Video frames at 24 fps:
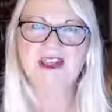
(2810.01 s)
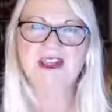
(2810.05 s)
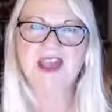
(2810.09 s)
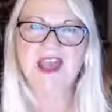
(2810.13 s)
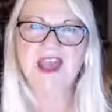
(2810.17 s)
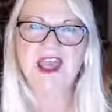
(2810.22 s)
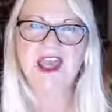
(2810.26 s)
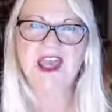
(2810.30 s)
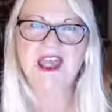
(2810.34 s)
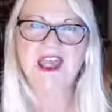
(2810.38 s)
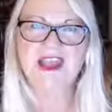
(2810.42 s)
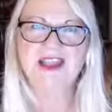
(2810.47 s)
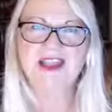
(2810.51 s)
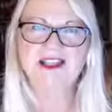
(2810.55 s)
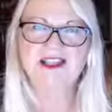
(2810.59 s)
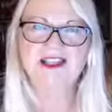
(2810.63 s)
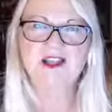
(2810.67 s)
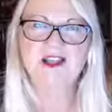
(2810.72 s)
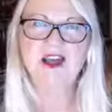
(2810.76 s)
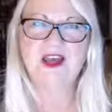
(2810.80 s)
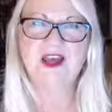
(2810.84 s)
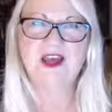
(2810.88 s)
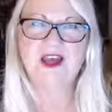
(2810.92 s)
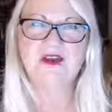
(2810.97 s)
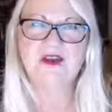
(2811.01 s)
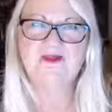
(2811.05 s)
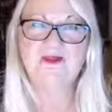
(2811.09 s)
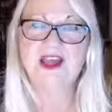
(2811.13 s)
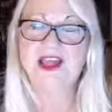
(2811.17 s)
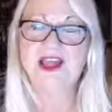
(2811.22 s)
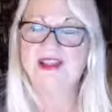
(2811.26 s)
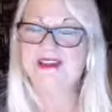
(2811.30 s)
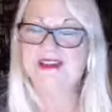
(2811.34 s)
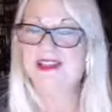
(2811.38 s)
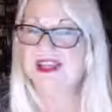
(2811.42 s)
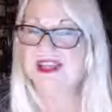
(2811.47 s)
And uh,
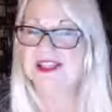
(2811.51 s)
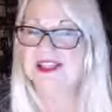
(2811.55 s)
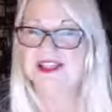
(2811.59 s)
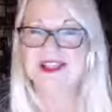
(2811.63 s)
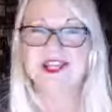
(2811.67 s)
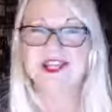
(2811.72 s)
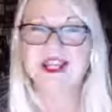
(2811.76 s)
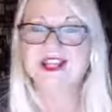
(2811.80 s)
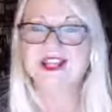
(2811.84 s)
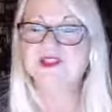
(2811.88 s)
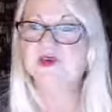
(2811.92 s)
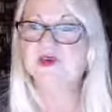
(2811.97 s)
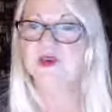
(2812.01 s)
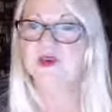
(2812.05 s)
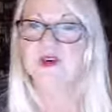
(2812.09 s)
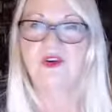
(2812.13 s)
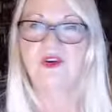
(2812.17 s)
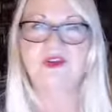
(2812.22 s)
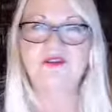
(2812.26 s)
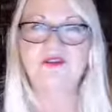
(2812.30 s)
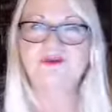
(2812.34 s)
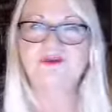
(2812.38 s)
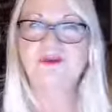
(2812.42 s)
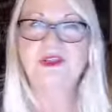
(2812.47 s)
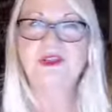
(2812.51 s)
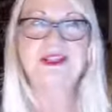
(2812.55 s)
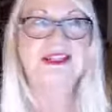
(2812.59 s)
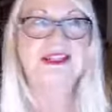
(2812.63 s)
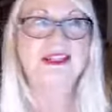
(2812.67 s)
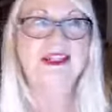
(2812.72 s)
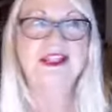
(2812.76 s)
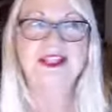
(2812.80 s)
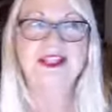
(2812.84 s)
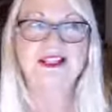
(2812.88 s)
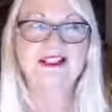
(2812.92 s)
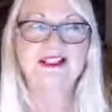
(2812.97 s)
I think in today's world, we
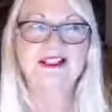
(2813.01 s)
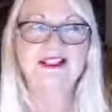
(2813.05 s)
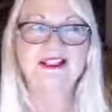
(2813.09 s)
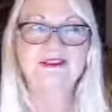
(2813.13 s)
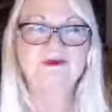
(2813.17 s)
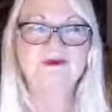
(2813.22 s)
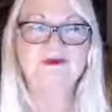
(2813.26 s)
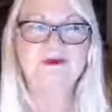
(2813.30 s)
need it.